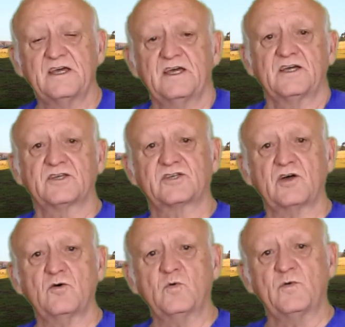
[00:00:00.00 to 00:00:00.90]

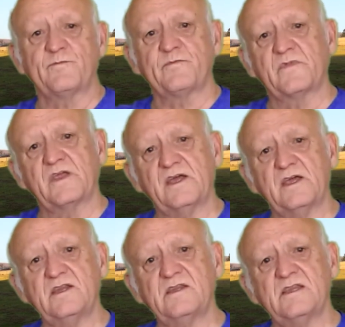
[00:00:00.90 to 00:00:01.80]
So
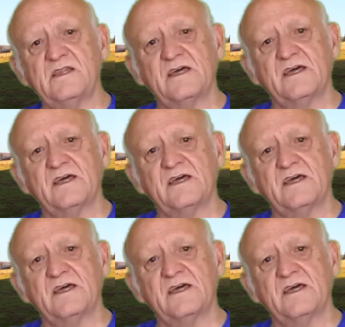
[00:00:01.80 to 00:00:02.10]
in